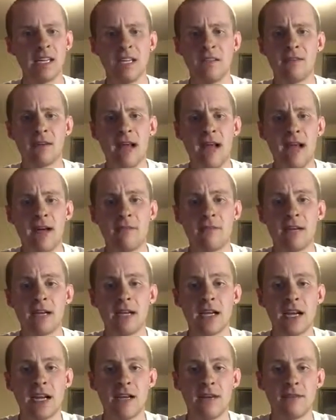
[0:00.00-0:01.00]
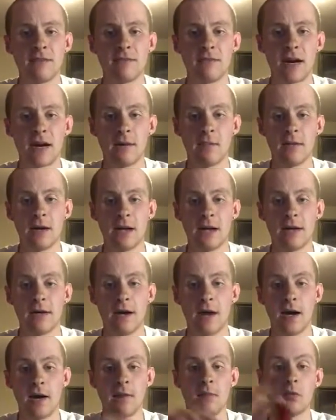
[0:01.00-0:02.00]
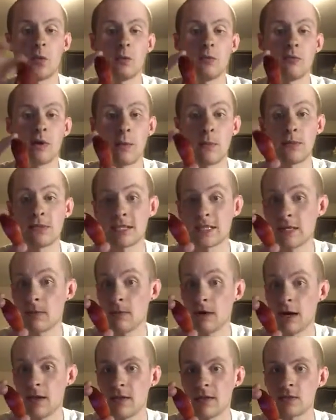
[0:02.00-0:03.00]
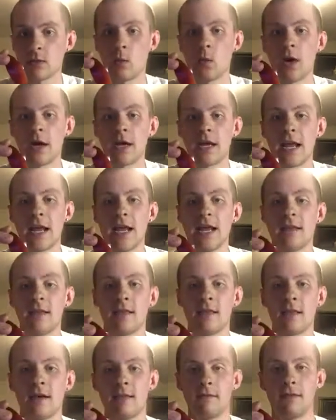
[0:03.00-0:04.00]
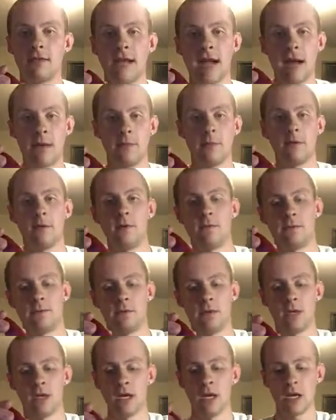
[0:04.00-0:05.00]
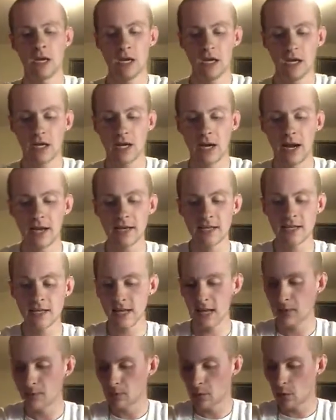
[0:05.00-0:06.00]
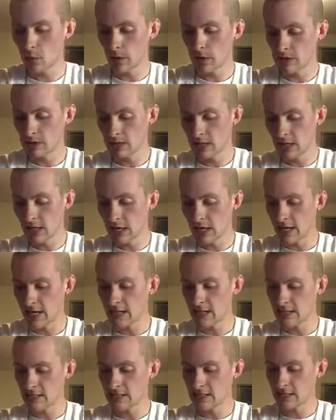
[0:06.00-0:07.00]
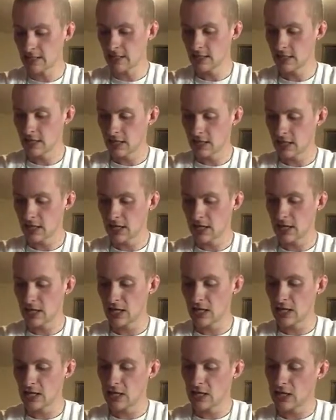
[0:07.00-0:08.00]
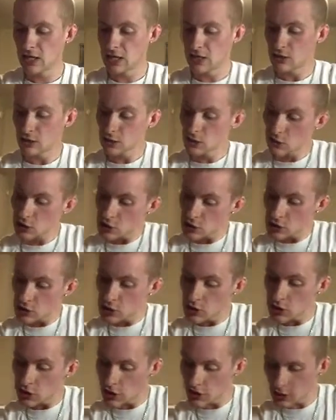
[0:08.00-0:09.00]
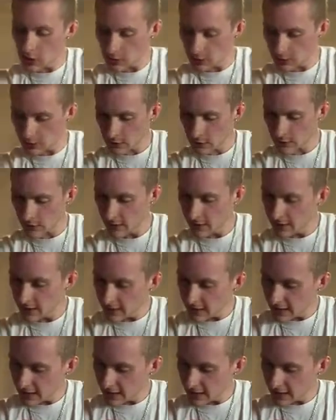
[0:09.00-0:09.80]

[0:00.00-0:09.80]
even have any kind of farmland on. Will be represented by this 1/8 of the apple. Next, I'm going to cut it into